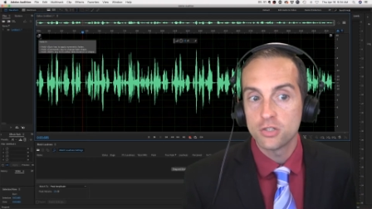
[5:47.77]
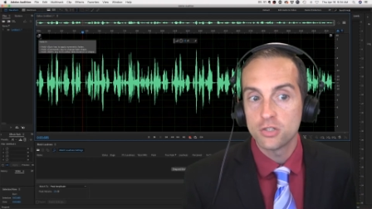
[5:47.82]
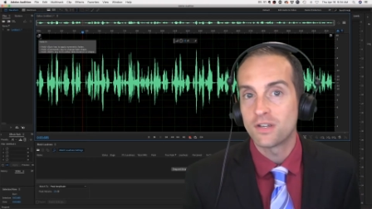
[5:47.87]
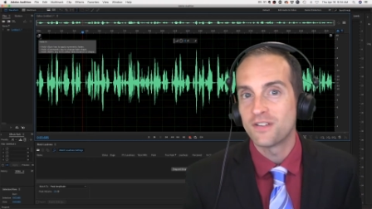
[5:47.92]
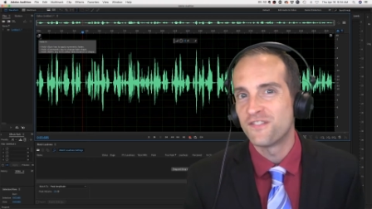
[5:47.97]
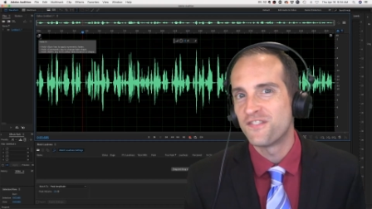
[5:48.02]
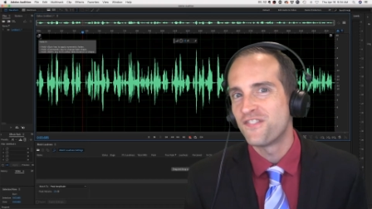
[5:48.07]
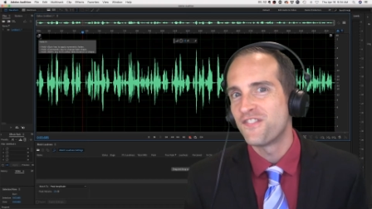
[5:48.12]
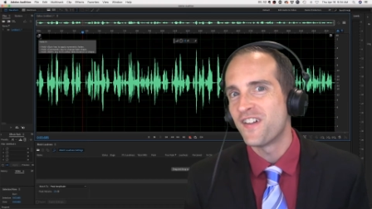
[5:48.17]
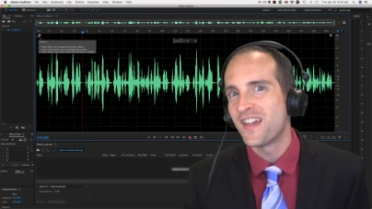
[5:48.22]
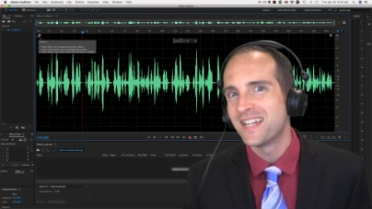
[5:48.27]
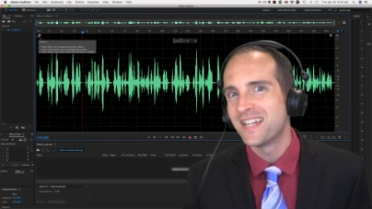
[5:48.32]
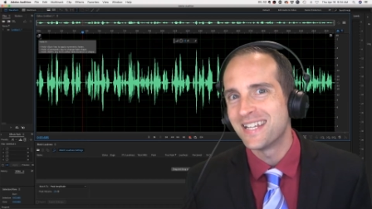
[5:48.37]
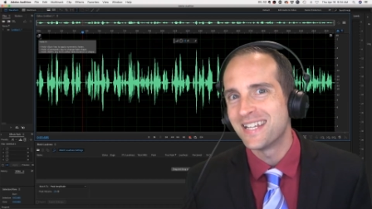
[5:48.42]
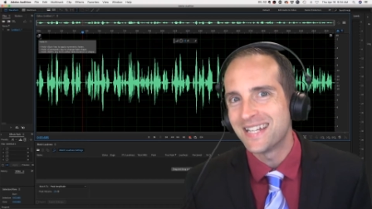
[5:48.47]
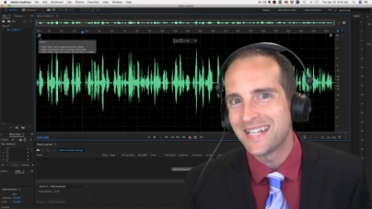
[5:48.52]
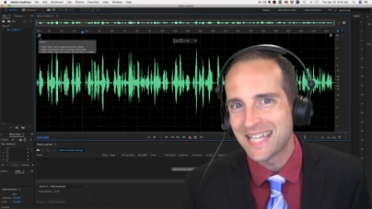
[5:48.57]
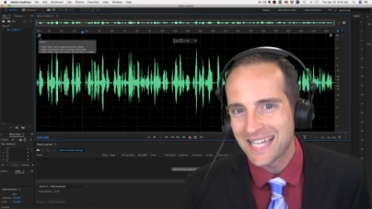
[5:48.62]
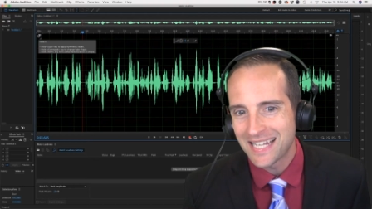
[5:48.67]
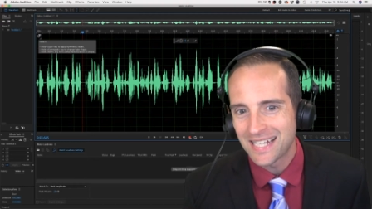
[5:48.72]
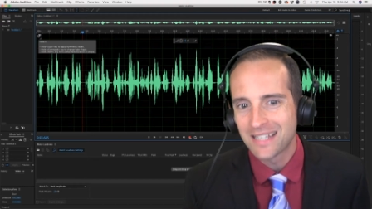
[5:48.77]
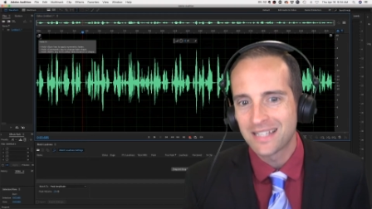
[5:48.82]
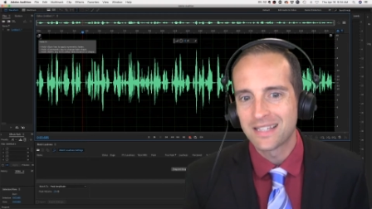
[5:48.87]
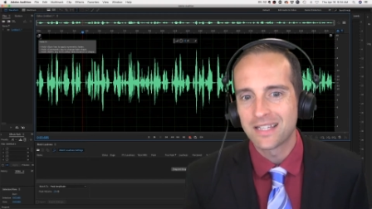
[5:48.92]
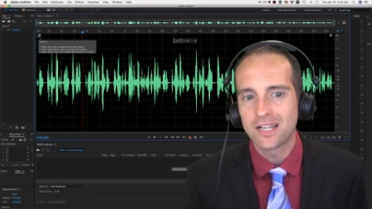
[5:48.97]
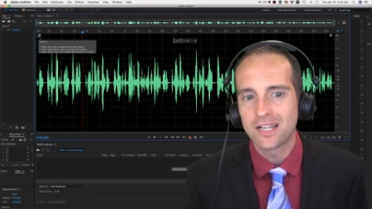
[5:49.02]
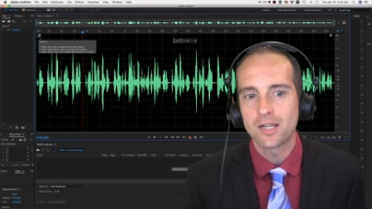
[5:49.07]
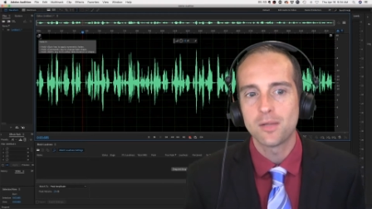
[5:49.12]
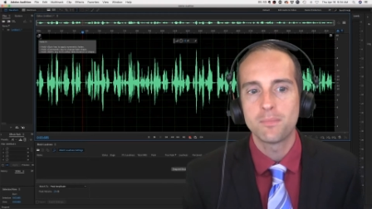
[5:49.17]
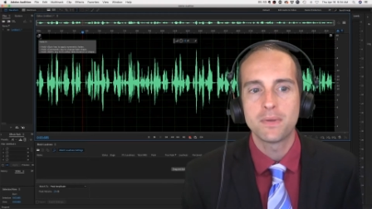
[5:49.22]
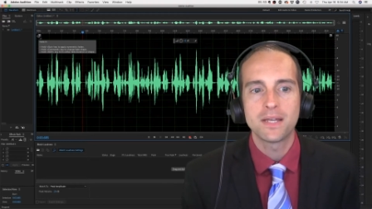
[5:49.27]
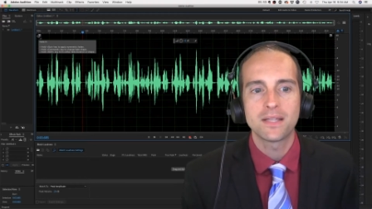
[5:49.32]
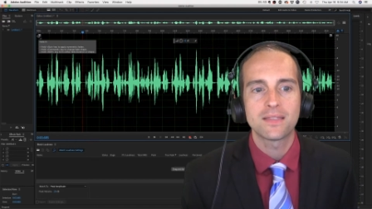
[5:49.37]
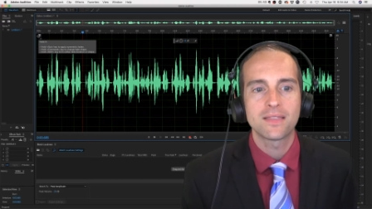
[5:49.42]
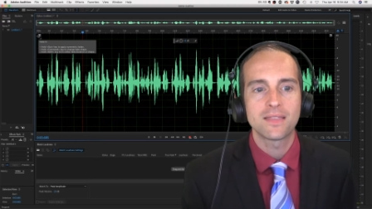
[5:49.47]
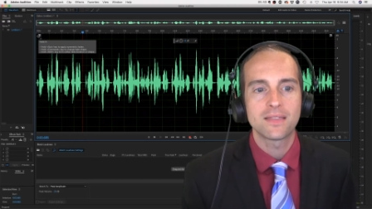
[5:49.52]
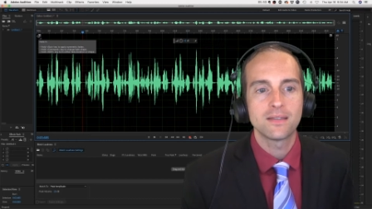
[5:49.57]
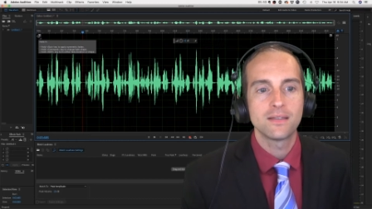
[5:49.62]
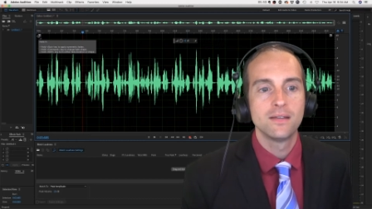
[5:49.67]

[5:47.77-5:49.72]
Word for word: You can fade it in a little bit